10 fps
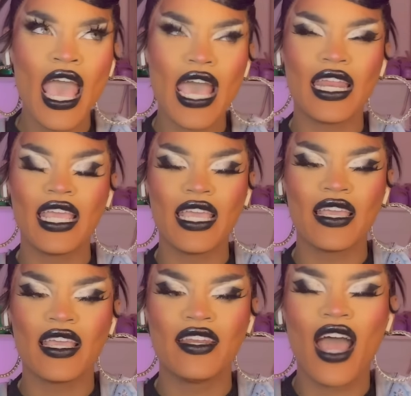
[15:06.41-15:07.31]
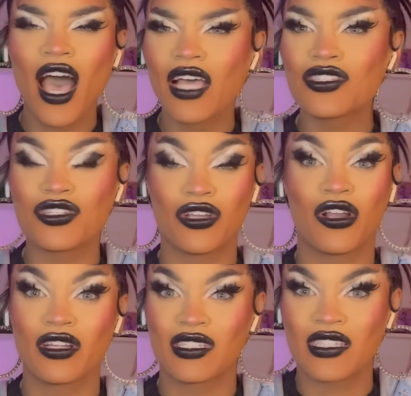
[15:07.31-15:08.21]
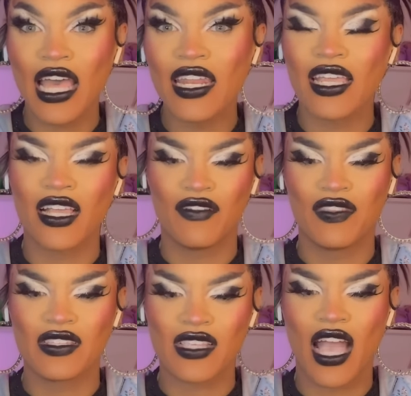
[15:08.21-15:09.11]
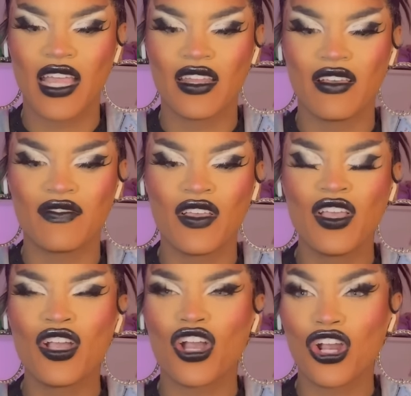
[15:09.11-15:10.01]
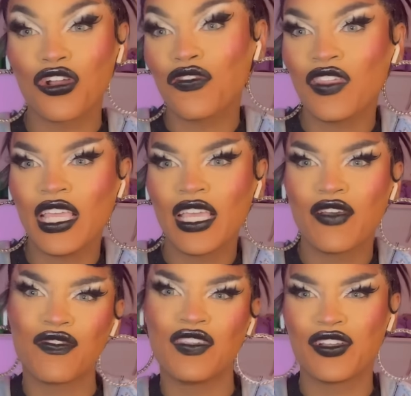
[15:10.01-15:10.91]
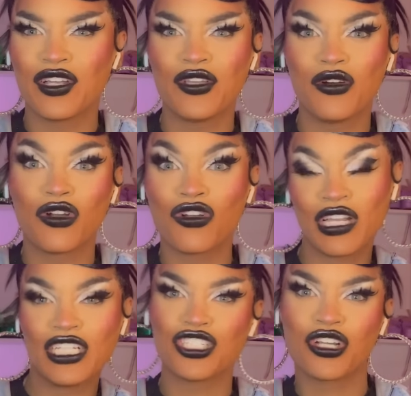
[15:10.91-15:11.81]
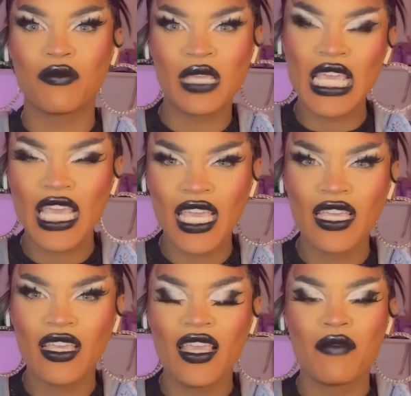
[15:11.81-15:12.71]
And it nods to her aesthetic of this kind of earthy, ethereal creature being